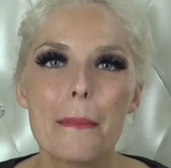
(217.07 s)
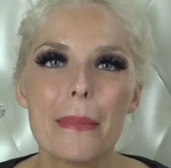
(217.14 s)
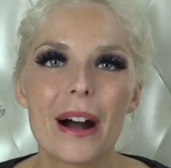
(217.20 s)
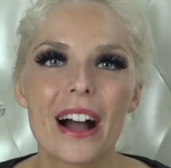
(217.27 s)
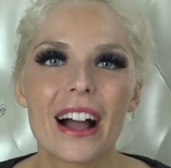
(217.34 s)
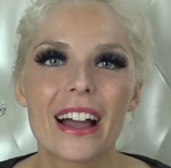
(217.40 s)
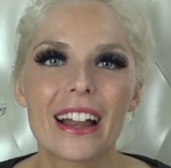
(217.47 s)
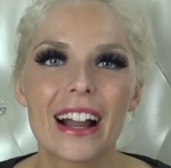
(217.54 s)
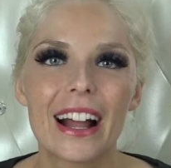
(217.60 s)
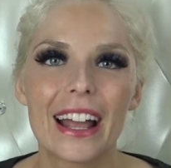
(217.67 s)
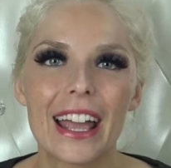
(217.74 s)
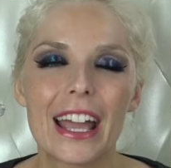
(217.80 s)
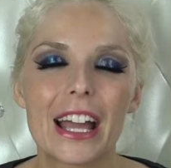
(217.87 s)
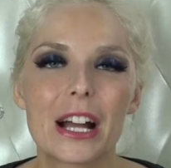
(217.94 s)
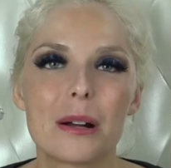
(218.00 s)
but I
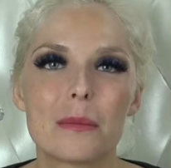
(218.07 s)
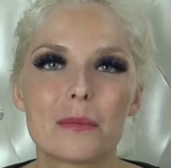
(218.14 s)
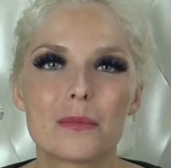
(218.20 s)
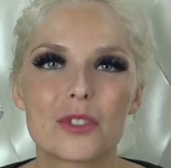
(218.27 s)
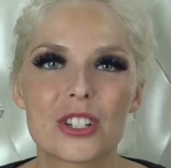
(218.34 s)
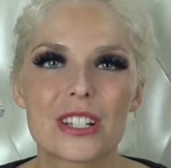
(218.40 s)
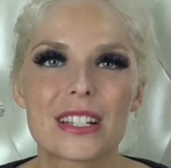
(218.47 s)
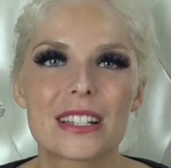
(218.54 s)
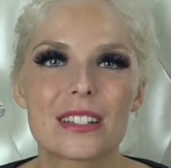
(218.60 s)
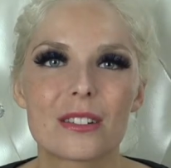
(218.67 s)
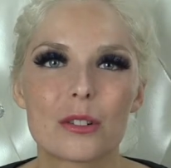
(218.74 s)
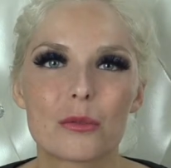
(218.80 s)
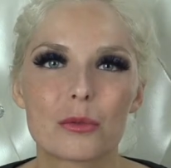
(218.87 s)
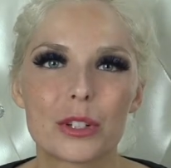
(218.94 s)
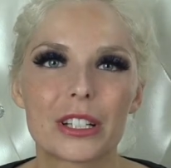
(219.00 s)
am just
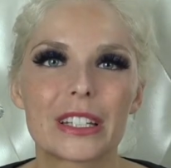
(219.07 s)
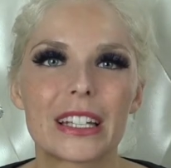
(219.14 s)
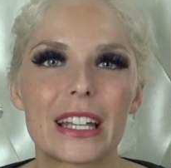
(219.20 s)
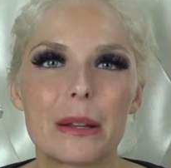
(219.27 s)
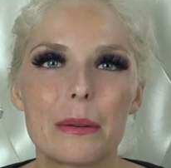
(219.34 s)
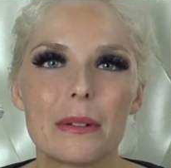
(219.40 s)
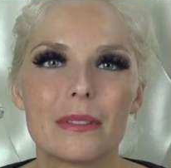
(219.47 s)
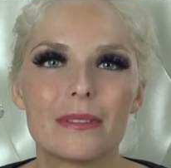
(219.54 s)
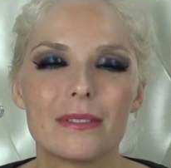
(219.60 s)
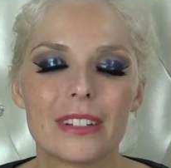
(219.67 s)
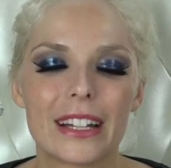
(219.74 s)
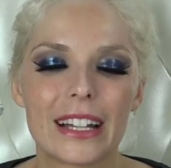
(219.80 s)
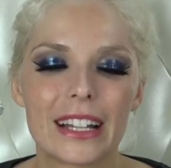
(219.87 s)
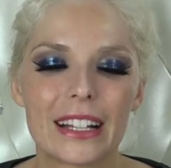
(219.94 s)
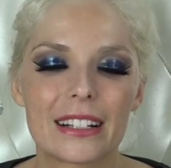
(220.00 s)
really
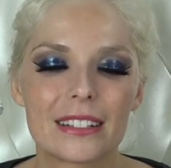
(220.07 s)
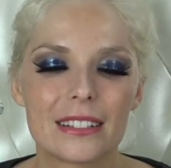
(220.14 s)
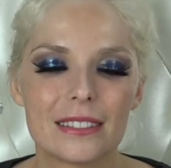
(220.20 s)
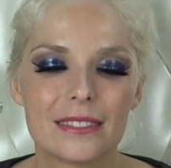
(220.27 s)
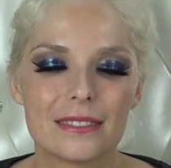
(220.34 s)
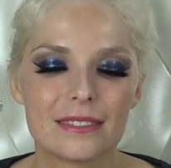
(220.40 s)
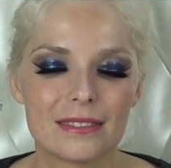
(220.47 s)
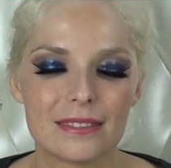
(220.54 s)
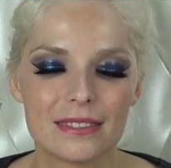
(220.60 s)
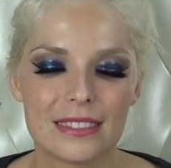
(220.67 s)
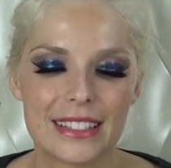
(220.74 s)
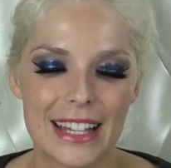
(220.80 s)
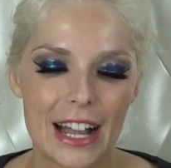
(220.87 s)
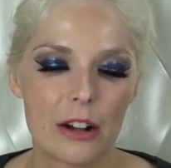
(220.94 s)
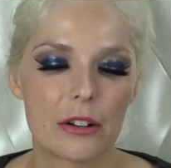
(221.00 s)
like
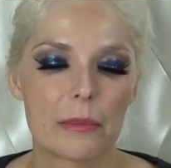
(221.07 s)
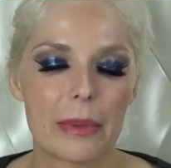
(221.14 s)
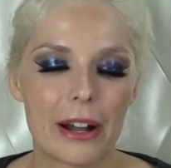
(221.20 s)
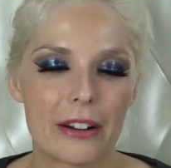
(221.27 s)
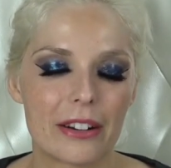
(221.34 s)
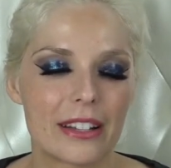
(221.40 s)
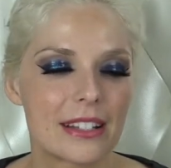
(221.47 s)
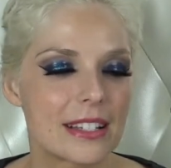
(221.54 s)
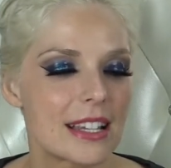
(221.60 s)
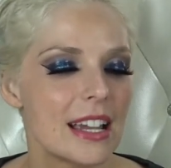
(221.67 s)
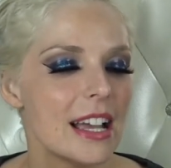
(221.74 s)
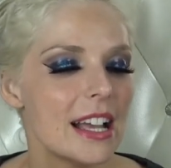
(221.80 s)
down about it.